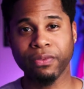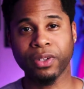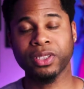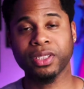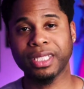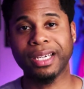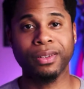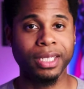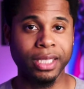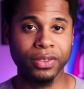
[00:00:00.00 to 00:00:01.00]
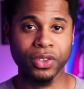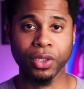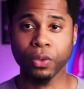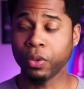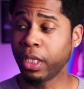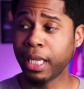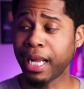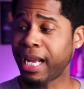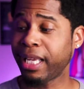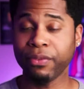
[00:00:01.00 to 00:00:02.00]
versatile lens, so
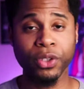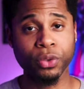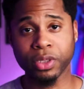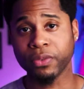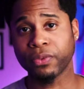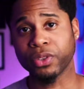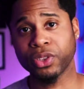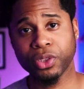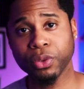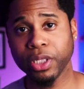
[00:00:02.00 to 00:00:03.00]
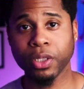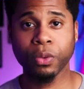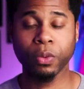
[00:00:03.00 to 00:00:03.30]
I have used it for studio